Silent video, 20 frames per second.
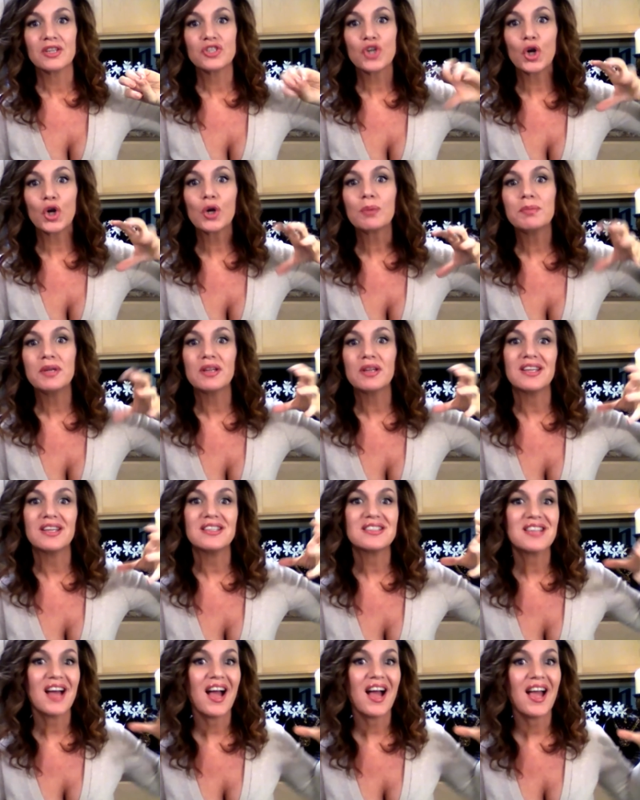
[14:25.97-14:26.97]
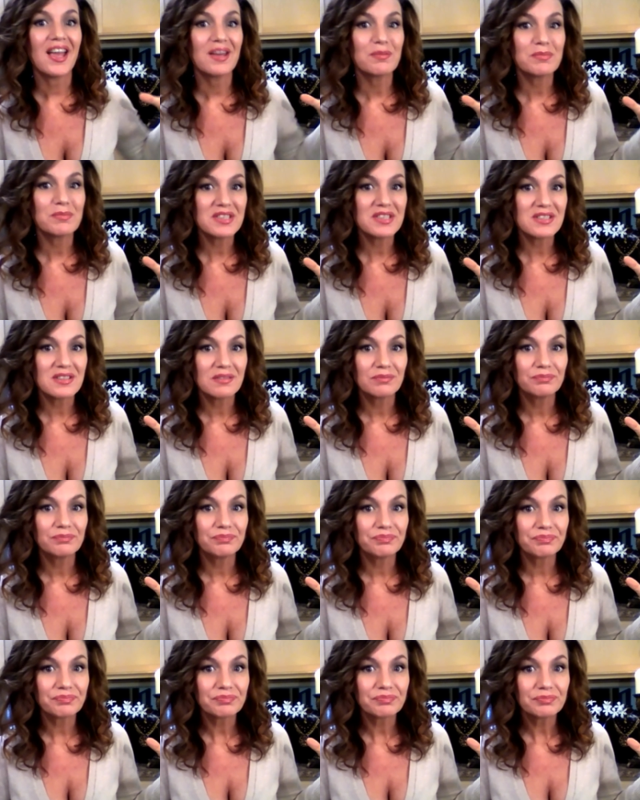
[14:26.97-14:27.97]
turbulent times.
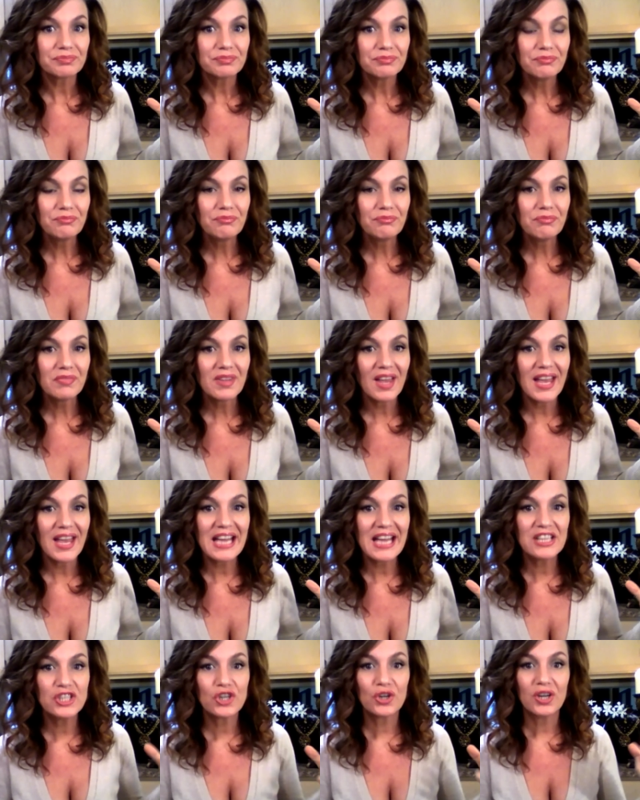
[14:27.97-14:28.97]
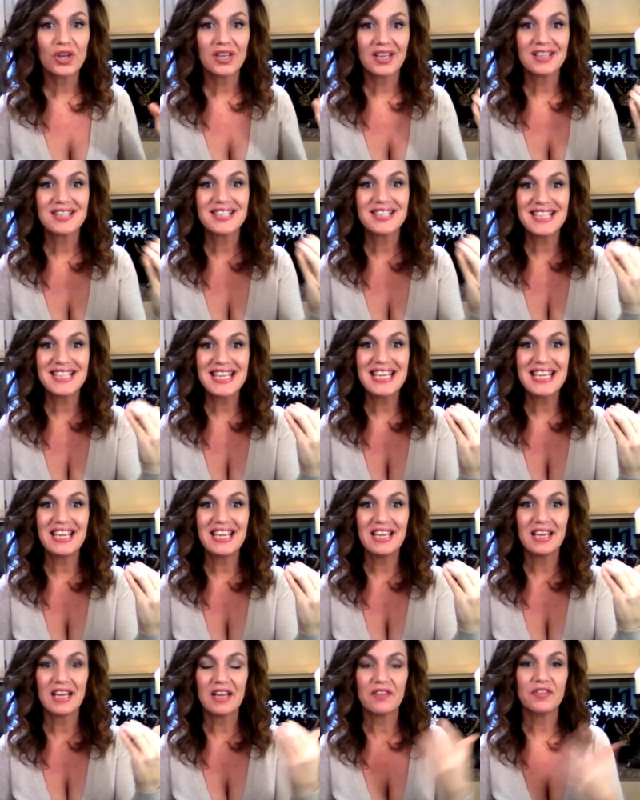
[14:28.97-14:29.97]
And you're going to
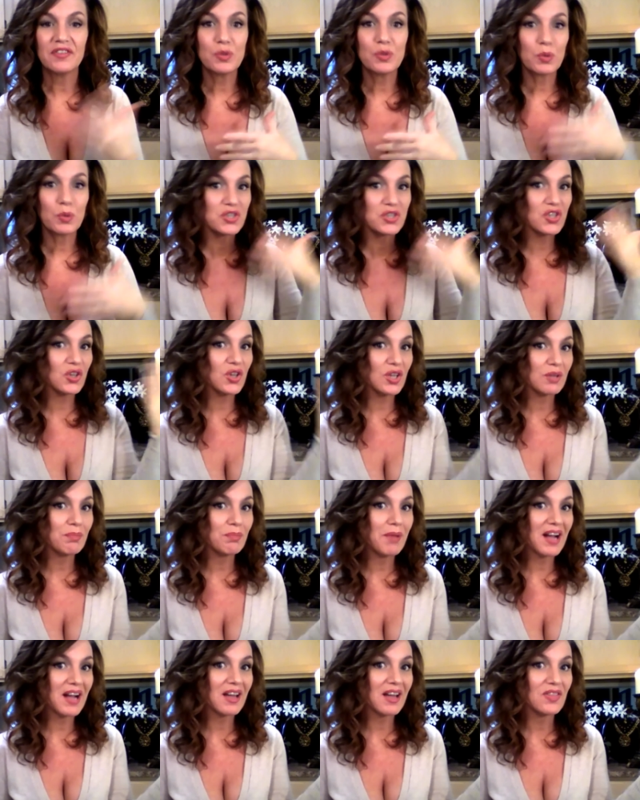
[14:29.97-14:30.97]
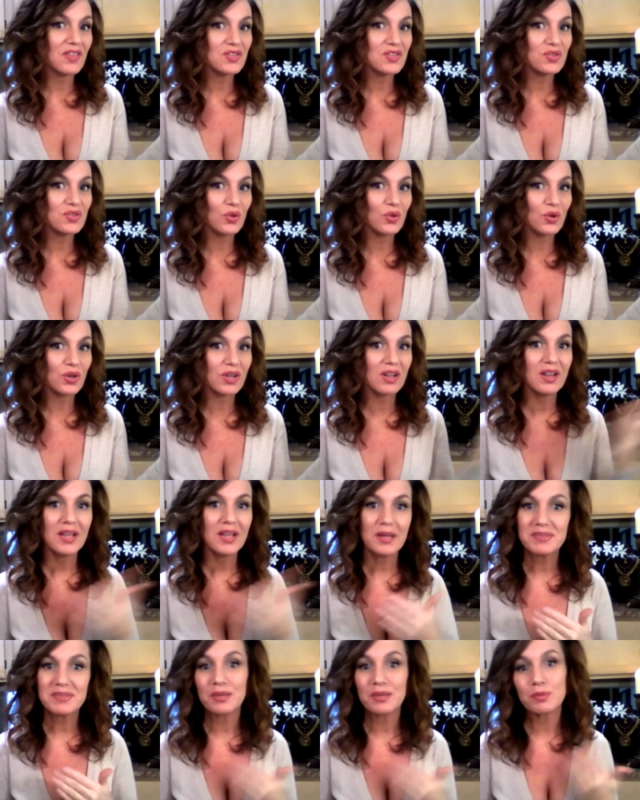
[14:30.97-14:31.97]
see, if you were to look back at the solar
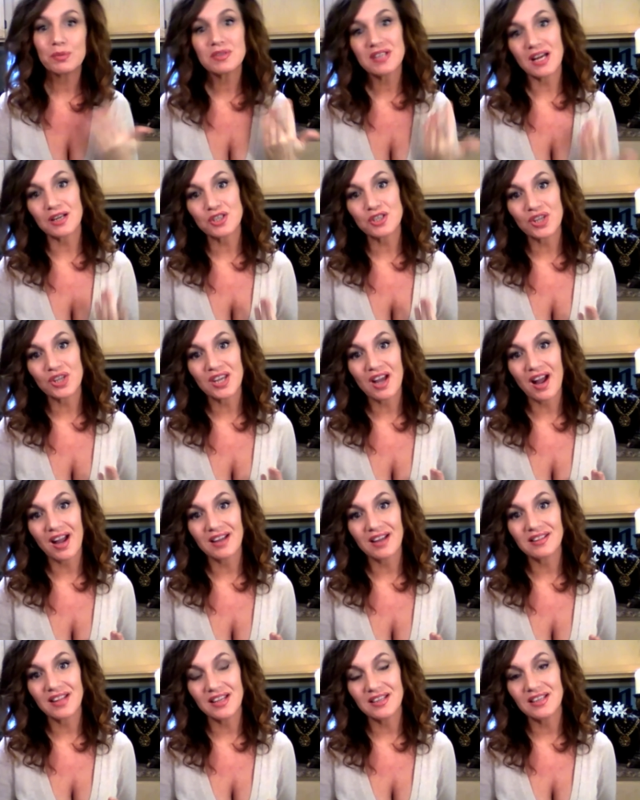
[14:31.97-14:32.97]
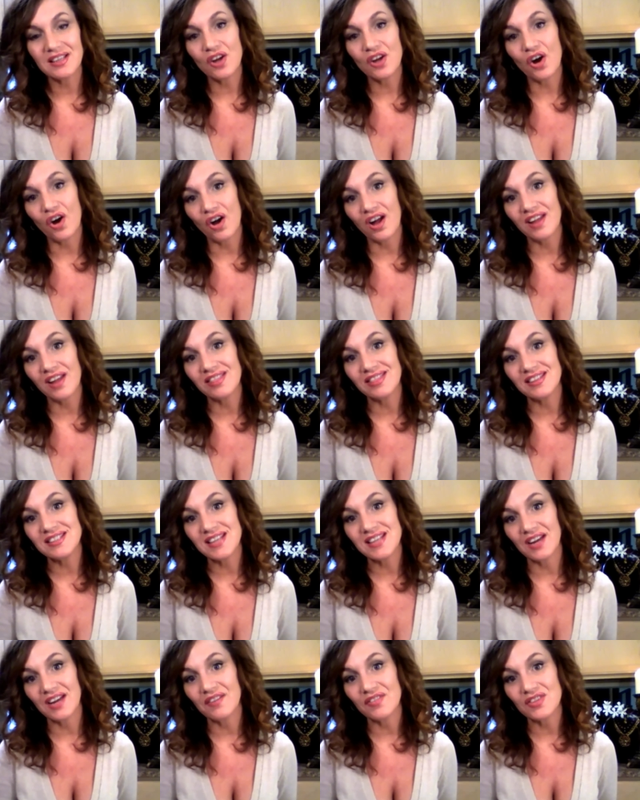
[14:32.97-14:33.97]
eclipse, it was actually highlighted on the
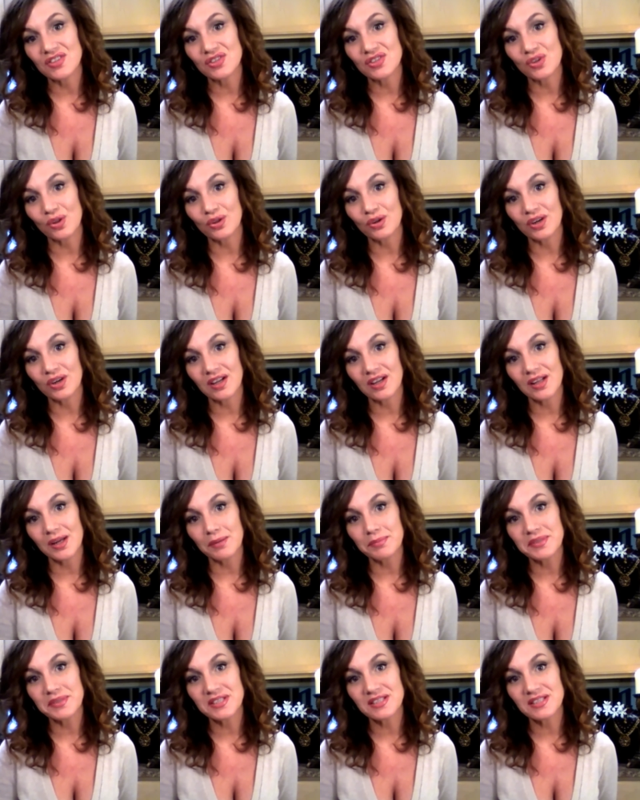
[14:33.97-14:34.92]
day of the solar eclipse.